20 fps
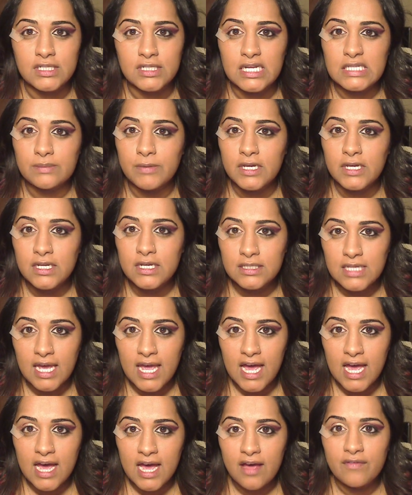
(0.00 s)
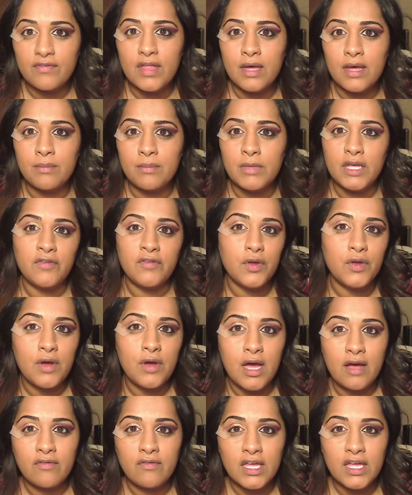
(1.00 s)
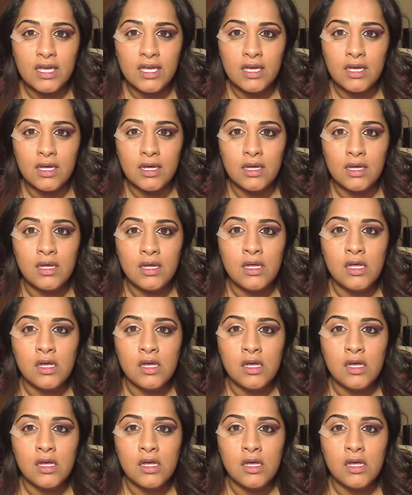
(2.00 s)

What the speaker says: That's because I have them. If you have like a